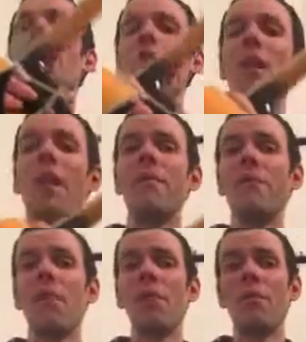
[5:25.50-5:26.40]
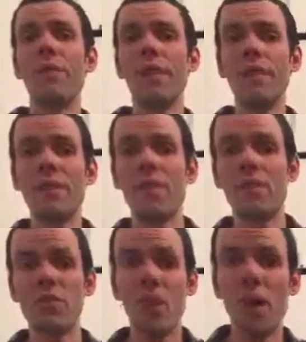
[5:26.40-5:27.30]
you have the confidence in
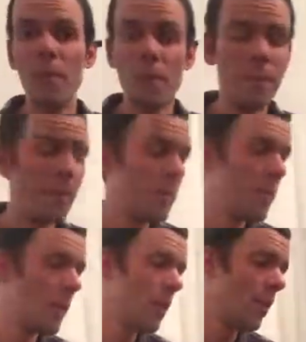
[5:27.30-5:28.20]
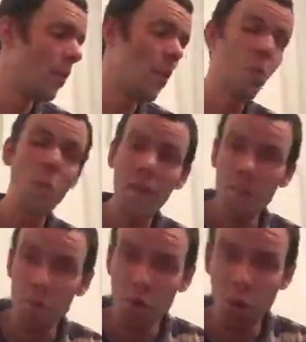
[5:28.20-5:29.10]
the shop or
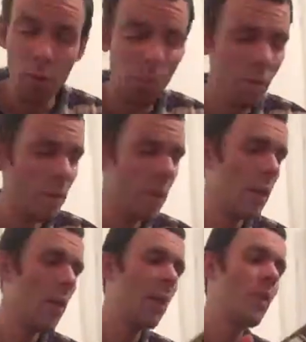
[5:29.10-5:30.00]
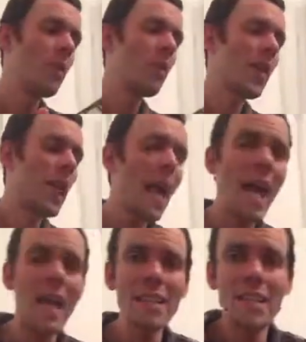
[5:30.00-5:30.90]
with the shop, you can
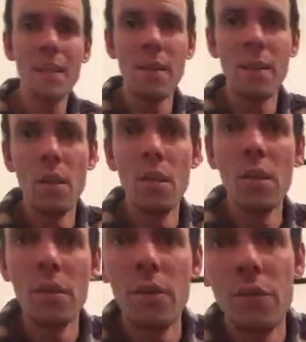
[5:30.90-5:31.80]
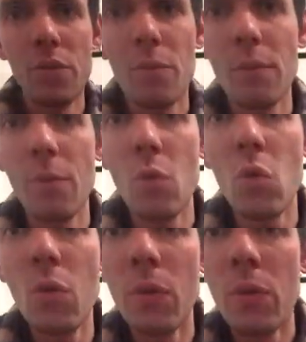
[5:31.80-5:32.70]
ask to
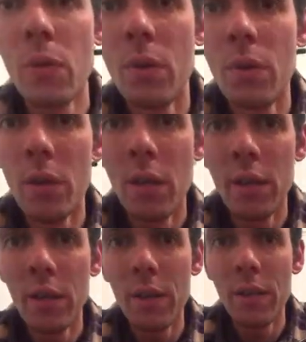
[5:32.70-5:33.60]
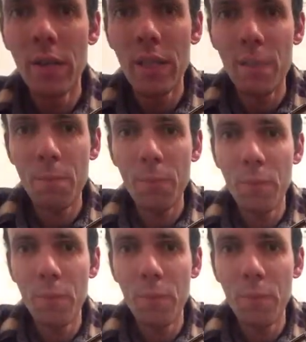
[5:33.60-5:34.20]
remove this